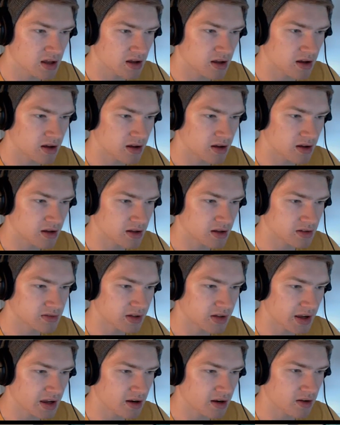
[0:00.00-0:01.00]

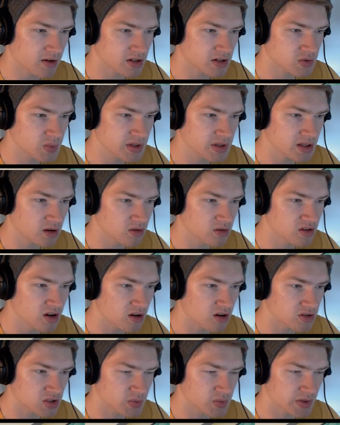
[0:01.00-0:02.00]
Dialogues, we don't
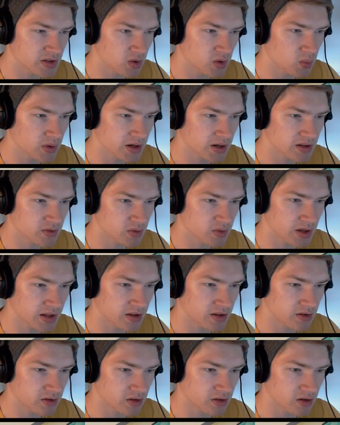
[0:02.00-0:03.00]
know, so we don't want to do
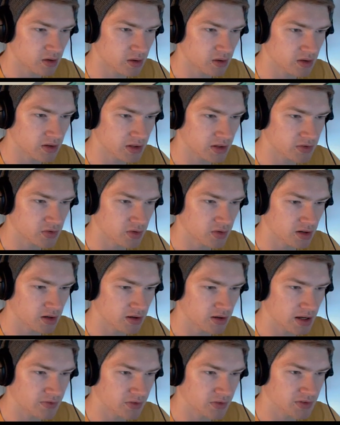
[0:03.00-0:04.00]
it going too low.
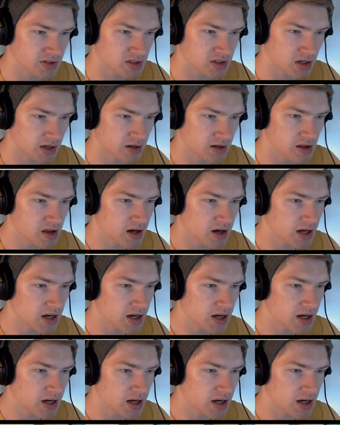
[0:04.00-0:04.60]
Level design.